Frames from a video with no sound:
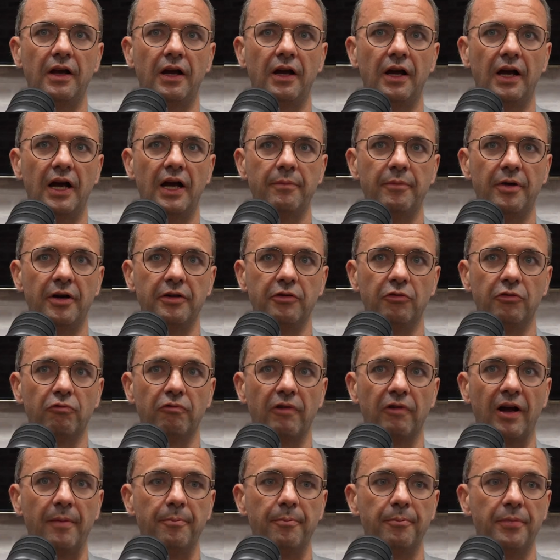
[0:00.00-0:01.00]
an
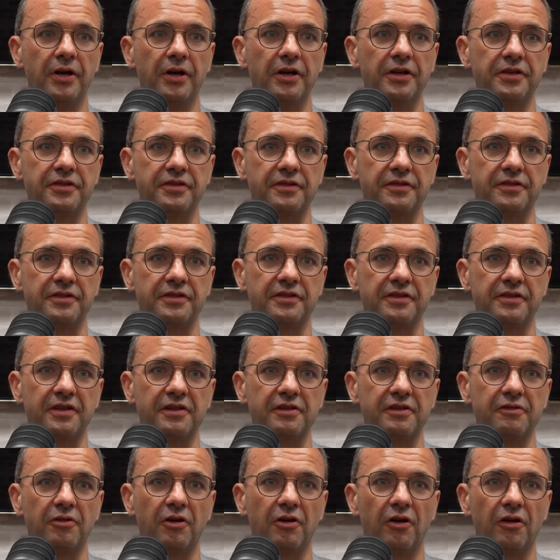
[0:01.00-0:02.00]
all-round person. So they
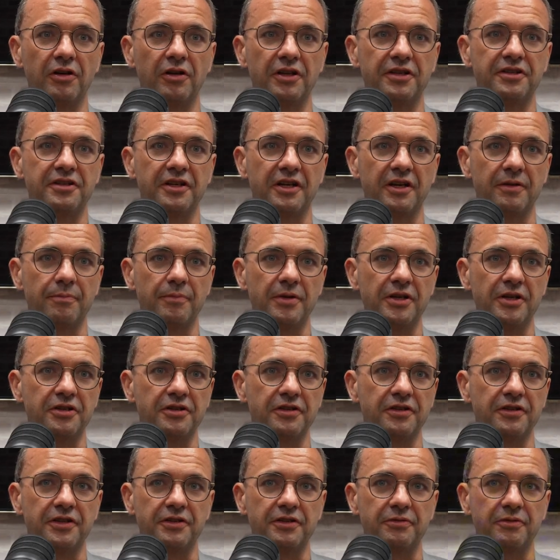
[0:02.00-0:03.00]
do holistic
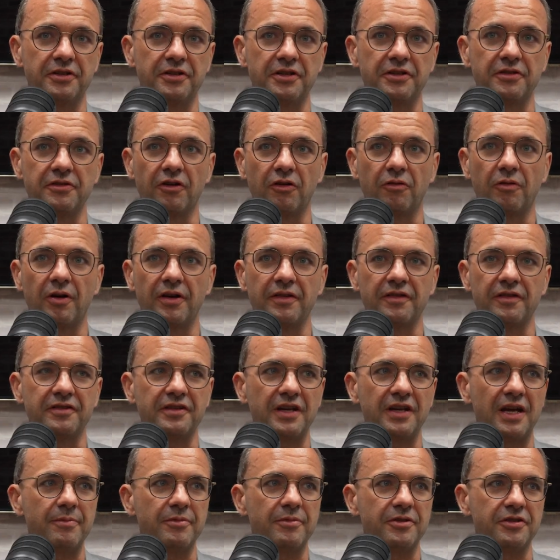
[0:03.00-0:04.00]
admissions, which is not quite the
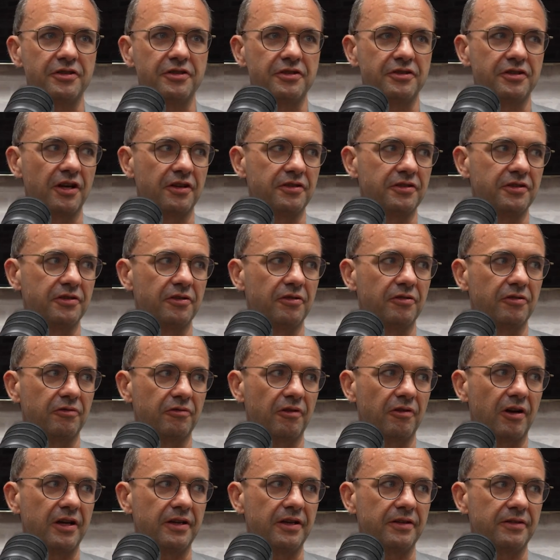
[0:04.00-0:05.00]
same as just judging on
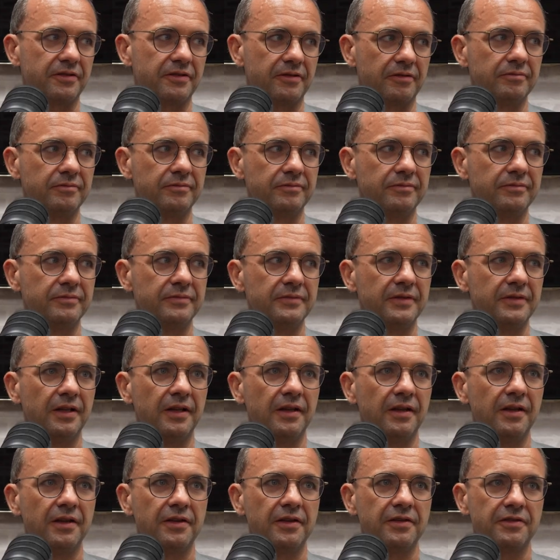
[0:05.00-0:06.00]
grades.
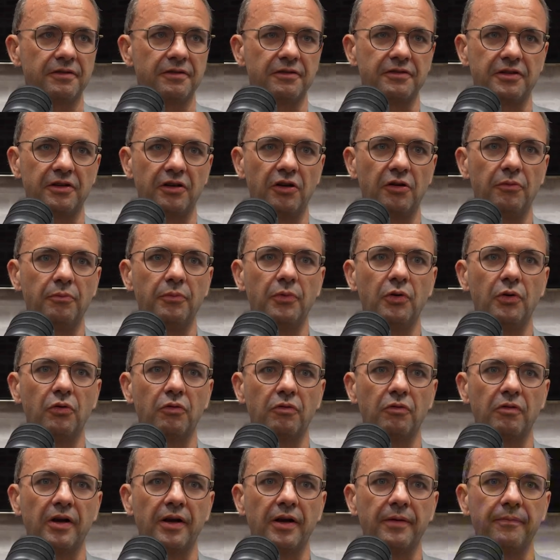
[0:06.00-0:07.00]
So it's a lot
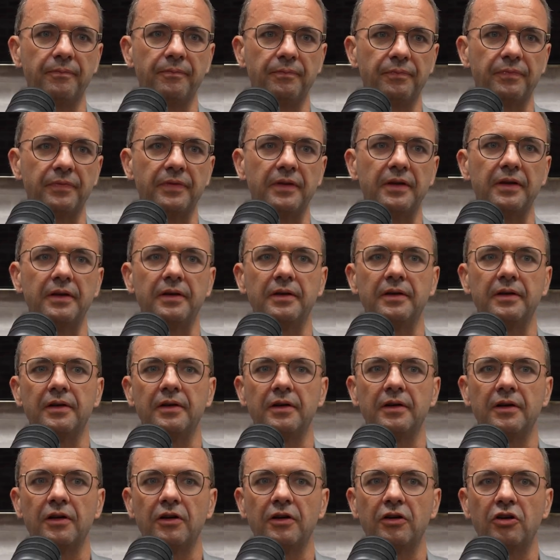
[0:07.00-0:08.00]
more
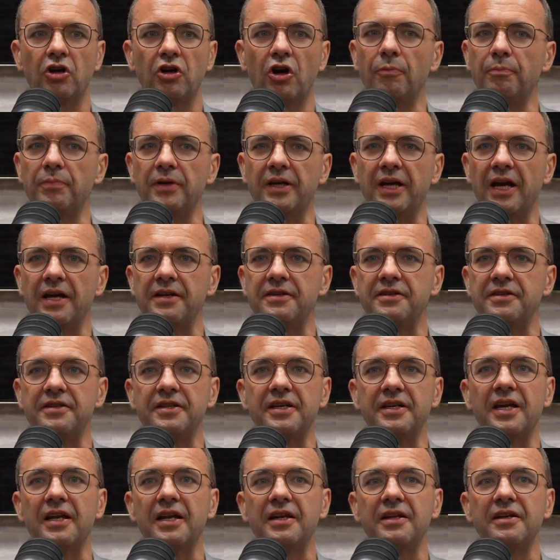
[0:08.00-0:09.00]
complicated to
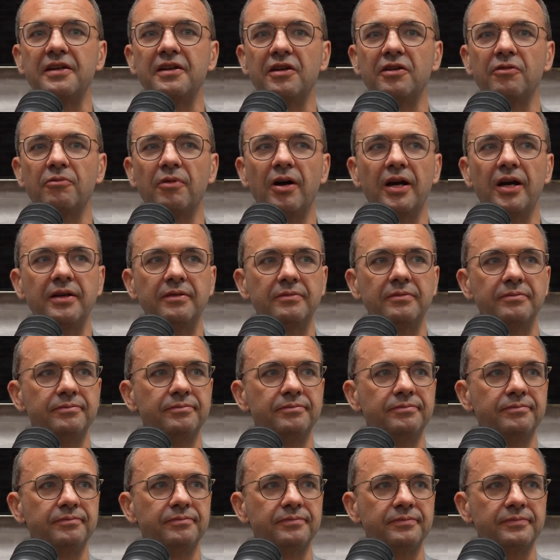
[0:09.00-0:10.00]
get in a way.
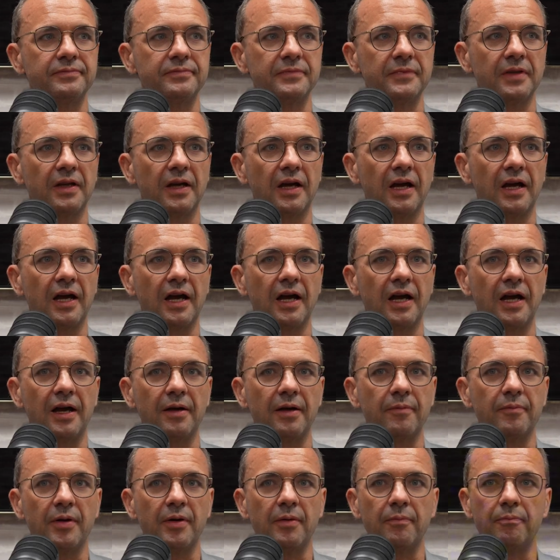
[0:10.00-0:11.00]

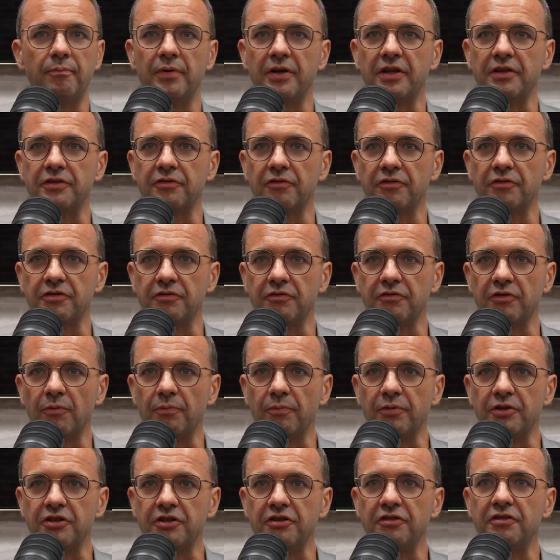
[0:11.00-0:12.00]
But it's also an
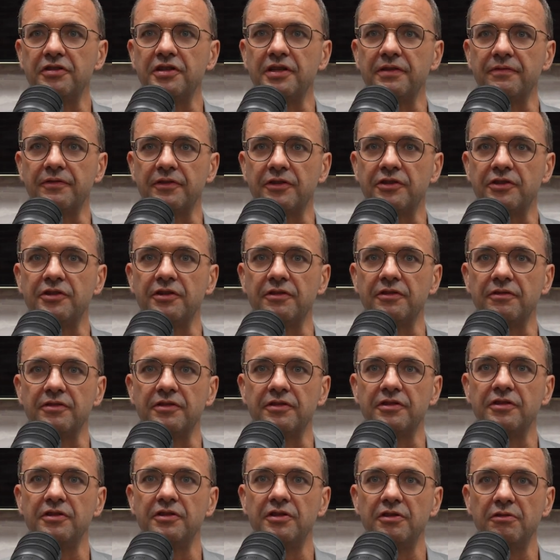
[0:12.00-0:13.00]
opportunity for
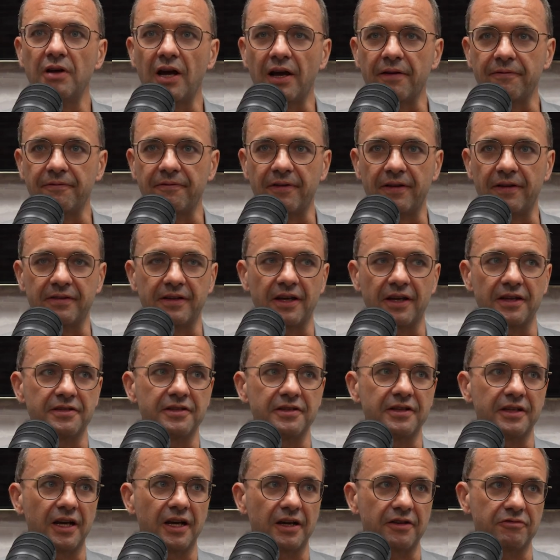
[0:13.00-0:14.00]
students who do have
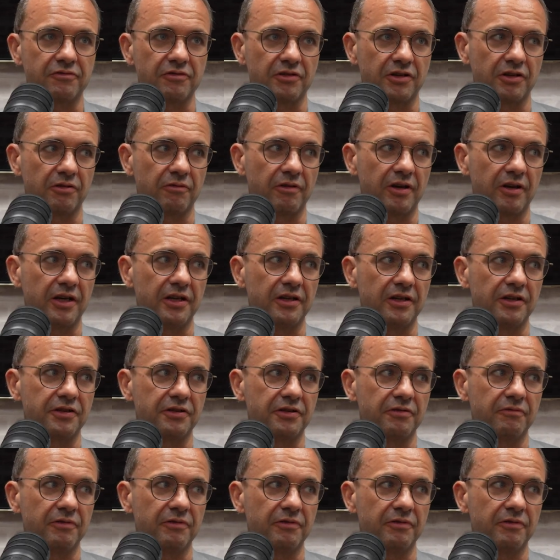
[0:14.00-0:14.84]
fantastic extracurricular to